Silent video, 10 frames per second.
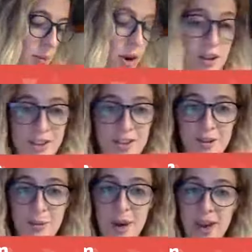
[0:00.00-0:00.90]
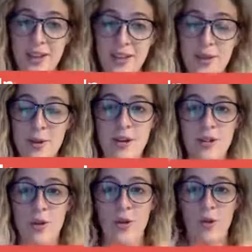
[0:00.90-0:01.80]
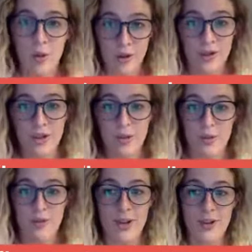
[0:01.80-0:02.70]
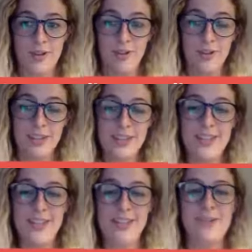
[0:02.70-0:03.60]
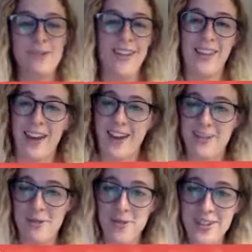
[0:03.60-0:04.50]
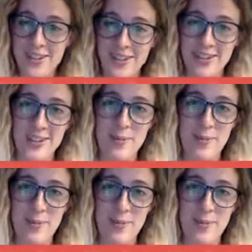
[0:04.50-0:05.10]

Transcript: personal way to show your personal professionalness as well as your business's